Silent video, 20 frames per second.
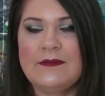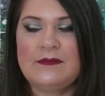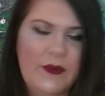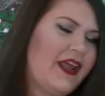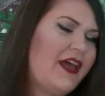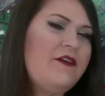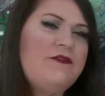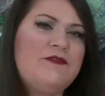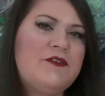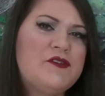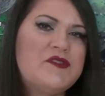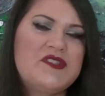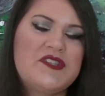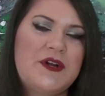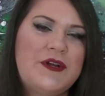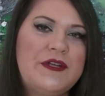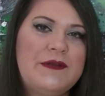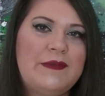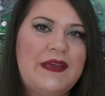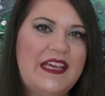When I first
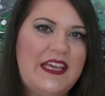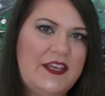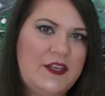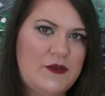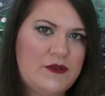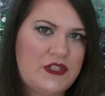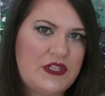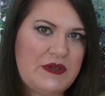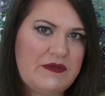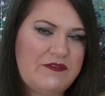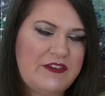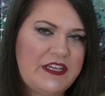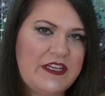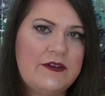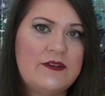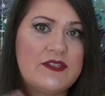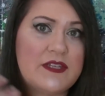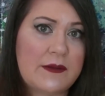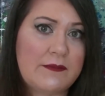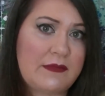started making YouTube
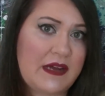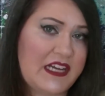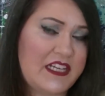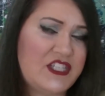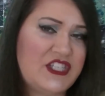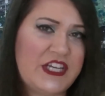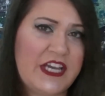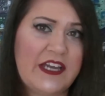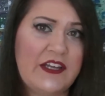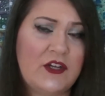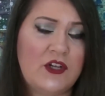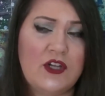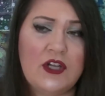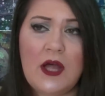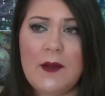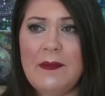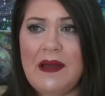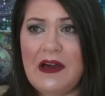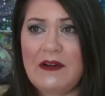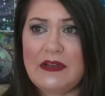videos on my
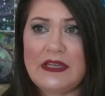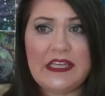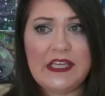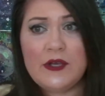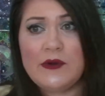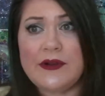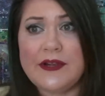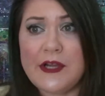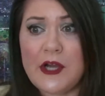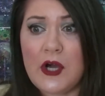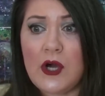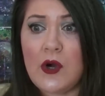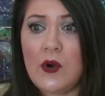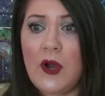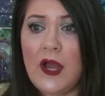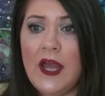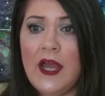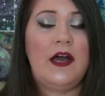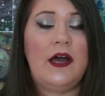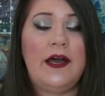channel about a year
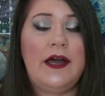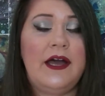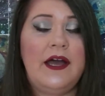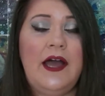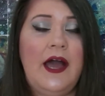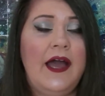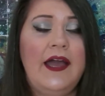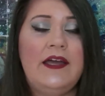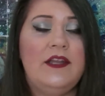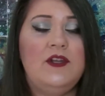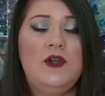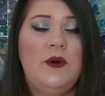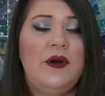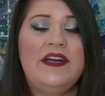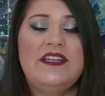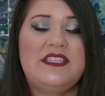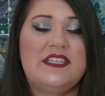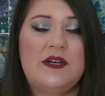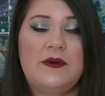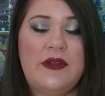ago, I had no
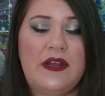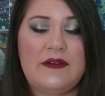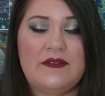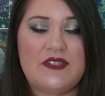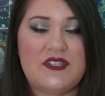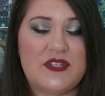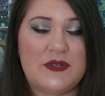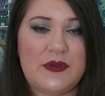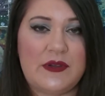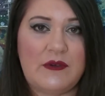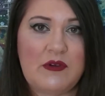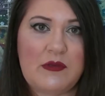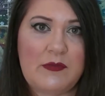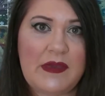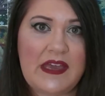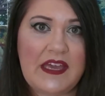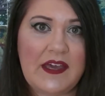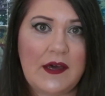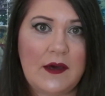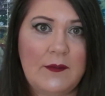idea what I was doing with
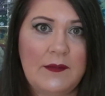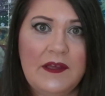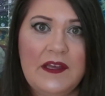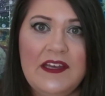makeup.